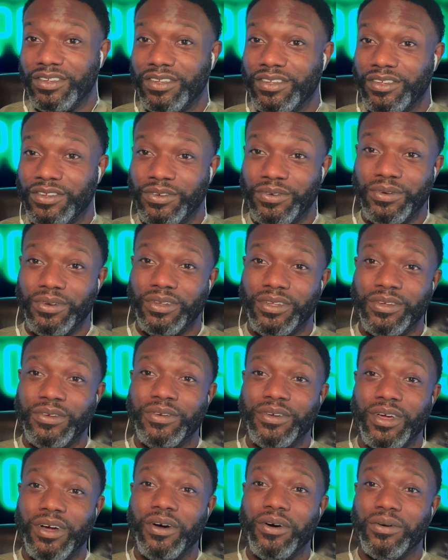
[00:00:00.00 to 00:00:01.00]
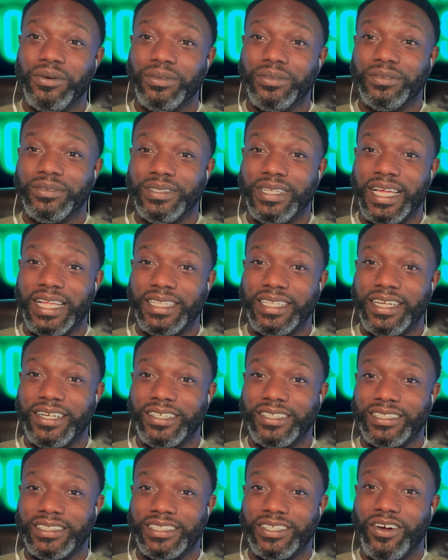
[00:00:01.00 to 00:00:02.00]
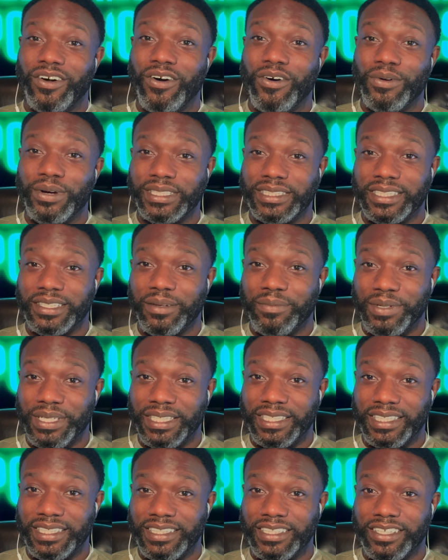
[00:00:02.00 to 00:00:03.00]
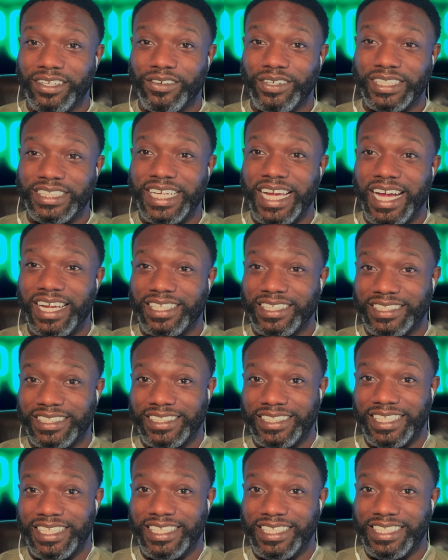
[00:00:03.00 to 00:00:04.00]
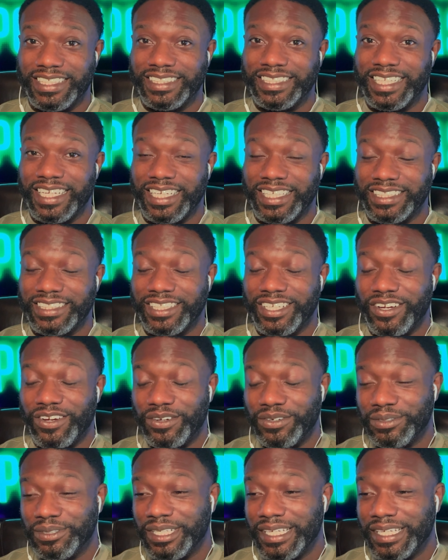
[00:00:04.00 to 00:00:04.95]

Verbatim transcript: you you know that there's always going to be you know a challenge in this thing. So